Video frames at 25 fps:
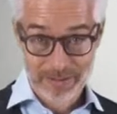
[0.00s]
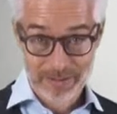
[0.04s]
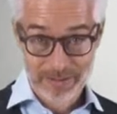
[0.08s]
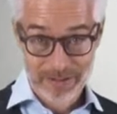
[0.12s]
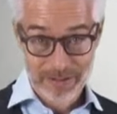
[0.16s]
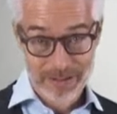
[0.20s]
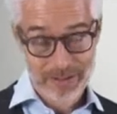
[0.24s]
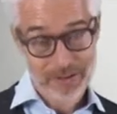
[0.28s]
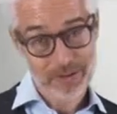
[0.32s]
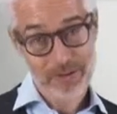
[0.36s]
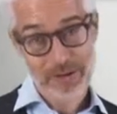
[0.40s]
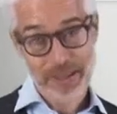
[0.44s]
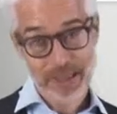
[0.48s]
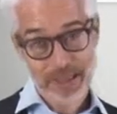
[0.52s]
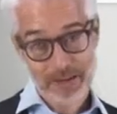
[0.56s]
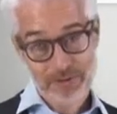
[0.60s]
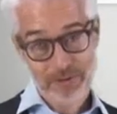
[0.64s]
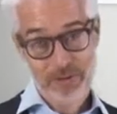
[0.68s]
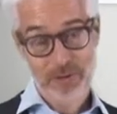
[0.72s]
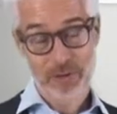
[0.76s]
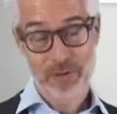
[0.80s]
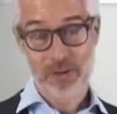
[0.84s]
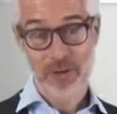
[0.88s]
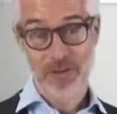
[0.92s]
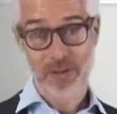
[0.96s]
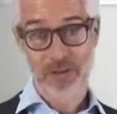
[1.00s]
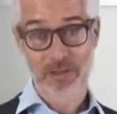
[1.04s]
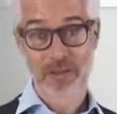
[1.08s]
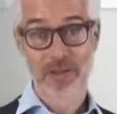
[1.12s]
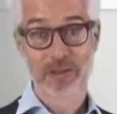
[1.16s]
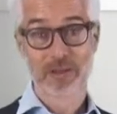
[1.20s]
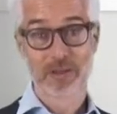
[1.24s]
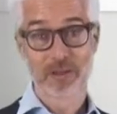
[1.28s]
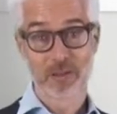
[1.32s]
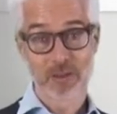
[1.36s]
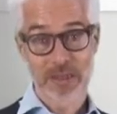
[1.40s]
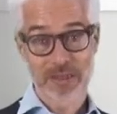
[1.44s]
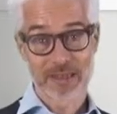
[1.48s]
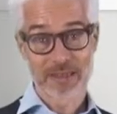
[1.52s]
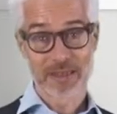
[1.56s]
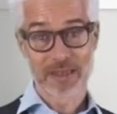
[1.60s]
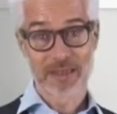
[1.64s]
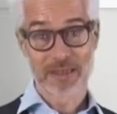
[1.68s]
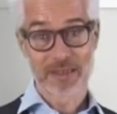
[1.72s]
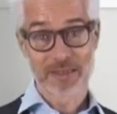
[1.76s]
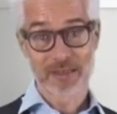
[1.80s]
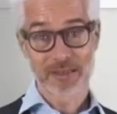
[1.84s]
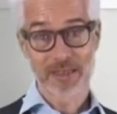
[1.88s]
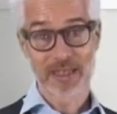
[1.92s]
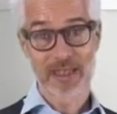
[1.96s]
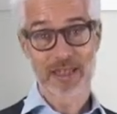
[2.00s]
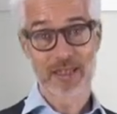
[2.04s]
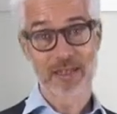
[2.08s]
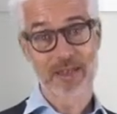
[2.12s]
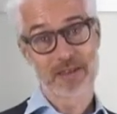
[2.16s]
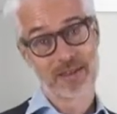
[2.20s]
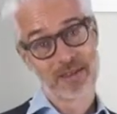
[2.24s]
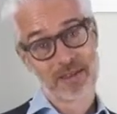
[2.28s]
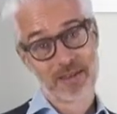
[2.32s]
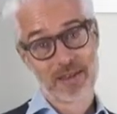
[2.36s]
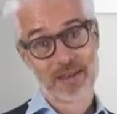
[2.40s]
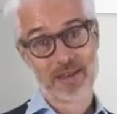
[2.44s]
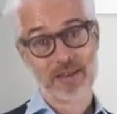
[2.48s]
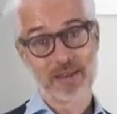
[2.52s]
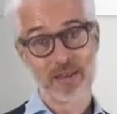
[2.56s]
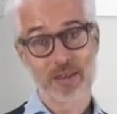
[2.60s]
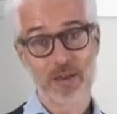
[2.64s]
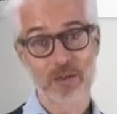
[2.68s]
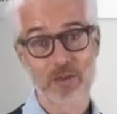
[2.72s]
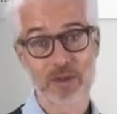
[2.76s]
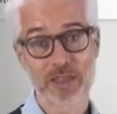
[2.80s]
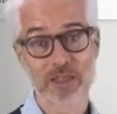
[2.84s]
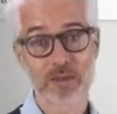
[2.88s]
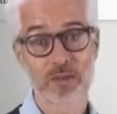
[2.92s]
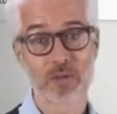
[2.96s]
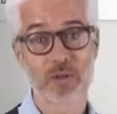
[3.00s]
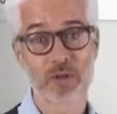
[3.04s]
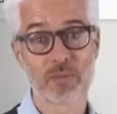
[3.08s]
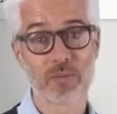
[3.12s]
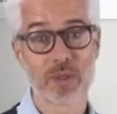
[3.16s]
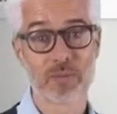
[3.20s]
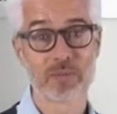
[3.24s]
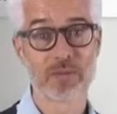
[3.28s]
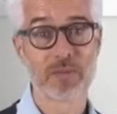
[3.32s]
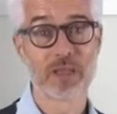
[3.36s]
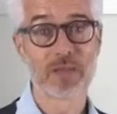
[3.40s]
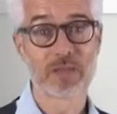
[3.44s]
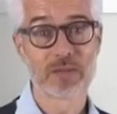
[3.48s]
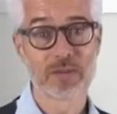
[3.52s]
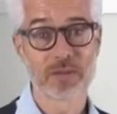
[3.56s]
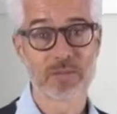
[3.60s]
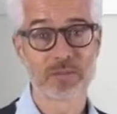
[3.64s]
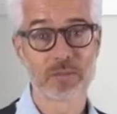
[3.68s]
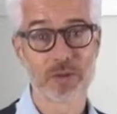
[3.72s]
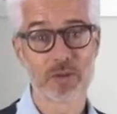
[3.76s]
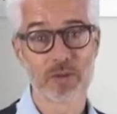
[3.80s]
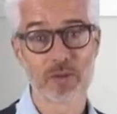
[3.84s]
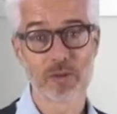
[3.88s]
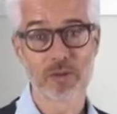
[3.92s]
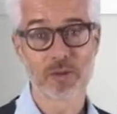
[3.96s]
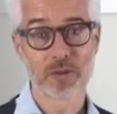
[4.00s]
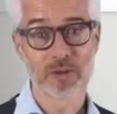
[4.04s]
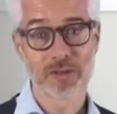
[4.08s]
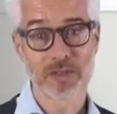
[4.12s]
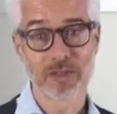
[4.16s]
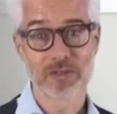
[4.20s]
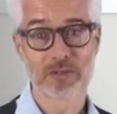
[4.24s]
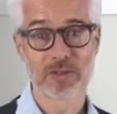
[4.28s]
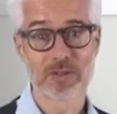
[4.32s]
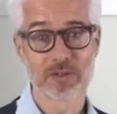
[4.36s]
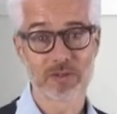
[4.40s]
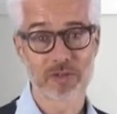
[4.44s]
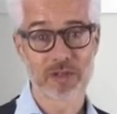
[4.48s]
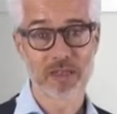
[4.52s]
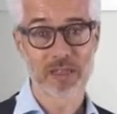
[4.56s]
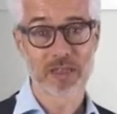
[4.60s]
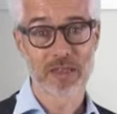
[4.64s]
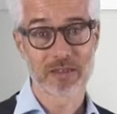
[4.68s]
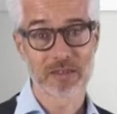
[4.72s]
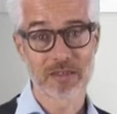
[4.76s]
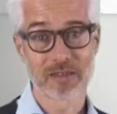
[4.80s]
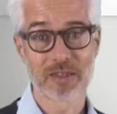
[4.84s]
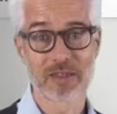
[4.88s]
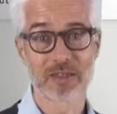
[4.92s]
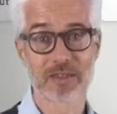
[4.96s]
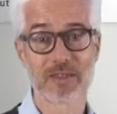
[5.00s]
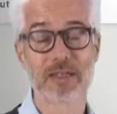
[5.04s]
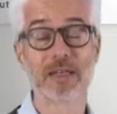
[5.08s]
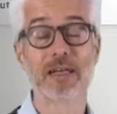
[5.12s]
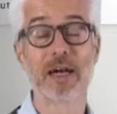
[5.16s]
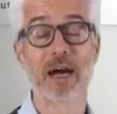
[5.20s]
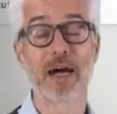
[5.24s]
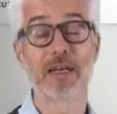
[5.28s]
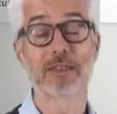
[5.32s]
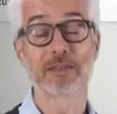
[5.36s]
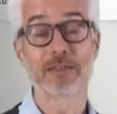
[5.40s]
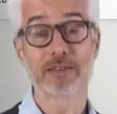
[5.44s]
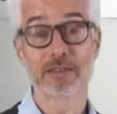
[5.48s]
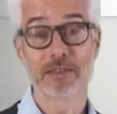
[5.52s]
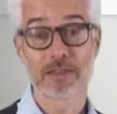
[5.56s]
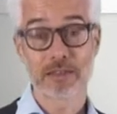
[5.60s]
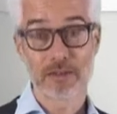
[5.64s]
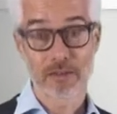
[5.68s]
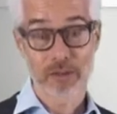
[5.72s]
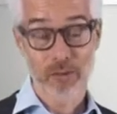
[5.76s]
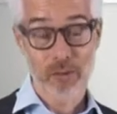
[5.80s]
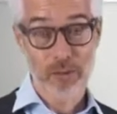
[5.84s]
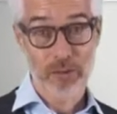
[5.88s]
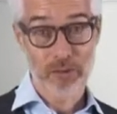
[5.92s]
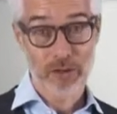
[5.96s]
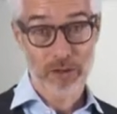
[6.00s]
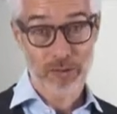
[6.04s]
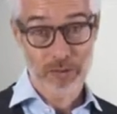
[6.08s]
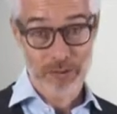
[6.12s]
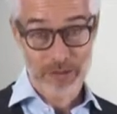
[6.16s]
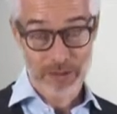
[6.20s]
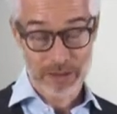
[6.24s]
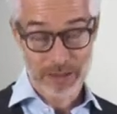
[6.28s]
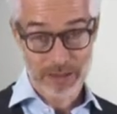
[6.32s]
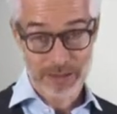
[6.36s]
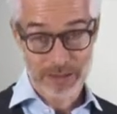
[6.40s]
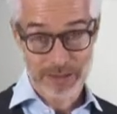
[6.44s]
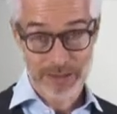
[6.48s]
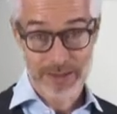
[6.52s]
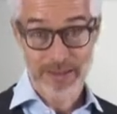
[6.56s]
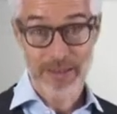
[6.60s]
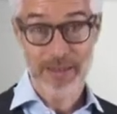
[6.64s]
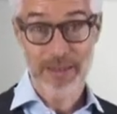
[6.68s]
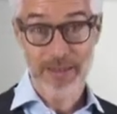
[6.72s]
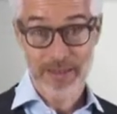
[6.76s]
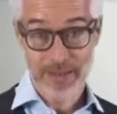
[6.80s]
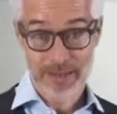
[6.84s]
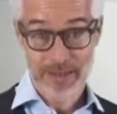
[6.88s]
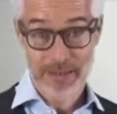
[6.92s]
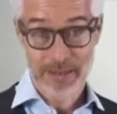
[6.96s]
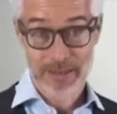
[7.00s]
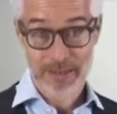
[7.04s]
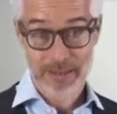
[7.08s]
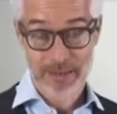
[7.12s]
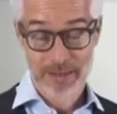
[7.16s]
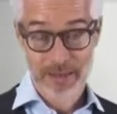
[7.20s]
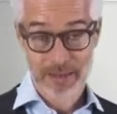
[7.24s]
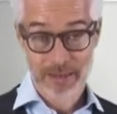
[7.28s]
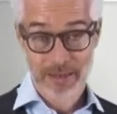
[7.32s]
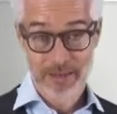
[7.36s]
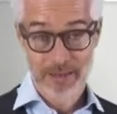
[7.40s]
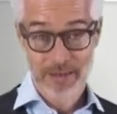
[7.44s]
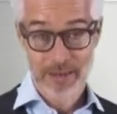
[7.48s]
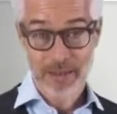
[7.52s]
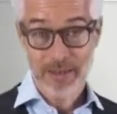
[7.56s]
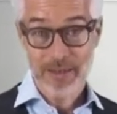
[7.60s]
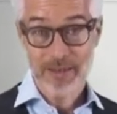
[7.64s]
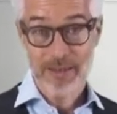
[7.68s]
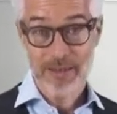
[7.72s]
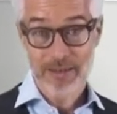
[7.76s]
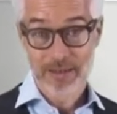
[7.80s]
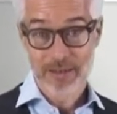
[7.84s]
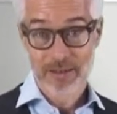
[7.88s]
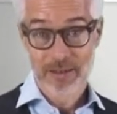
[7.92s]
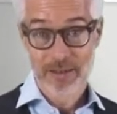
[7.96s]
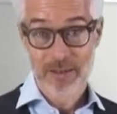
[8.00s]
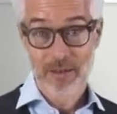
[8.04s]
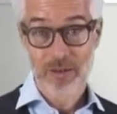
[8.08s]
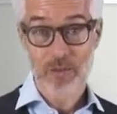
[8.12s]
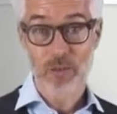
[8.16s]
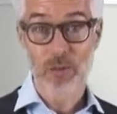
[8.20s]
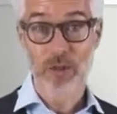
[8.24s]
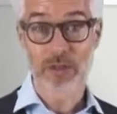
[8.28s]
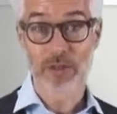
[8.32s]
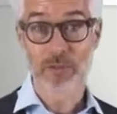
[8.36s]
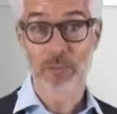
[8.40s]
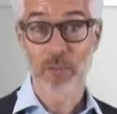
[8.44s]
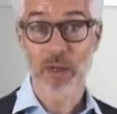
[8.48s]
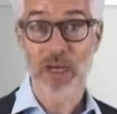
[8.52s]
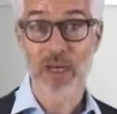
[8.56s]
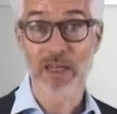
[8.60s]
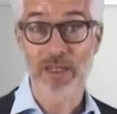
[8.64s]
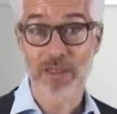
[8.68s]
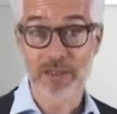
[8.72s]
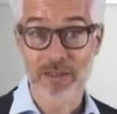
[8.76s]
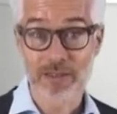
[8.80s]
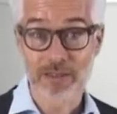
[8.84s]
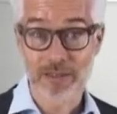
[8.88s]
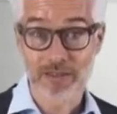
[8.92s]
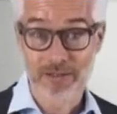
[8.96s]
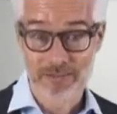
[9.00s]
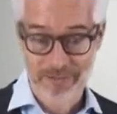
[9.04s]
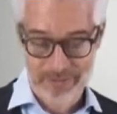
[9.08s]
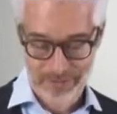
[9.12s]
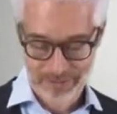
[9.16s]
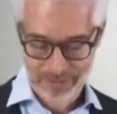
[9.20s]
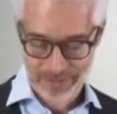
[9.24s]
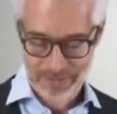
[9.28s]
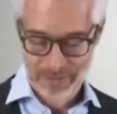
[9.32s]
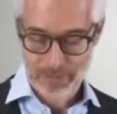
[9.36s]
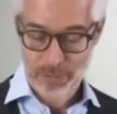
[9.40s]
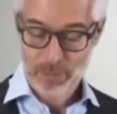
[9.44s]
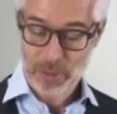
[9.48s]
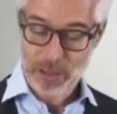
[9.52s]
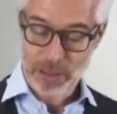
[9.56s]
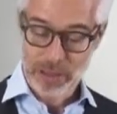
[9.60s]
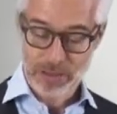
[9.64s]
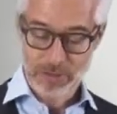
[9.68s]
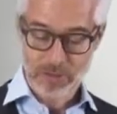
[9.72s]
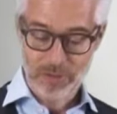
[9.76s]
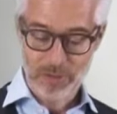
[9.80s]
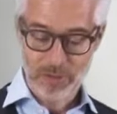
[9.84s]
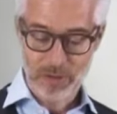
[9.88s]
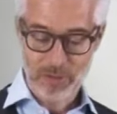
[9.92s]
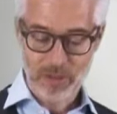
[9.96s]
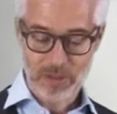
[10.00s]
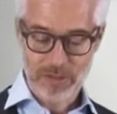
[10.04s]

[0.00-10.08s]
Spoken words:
So therefore, we say, okay, always remember Pluto and never forget that until 2006, this was a planet, part of our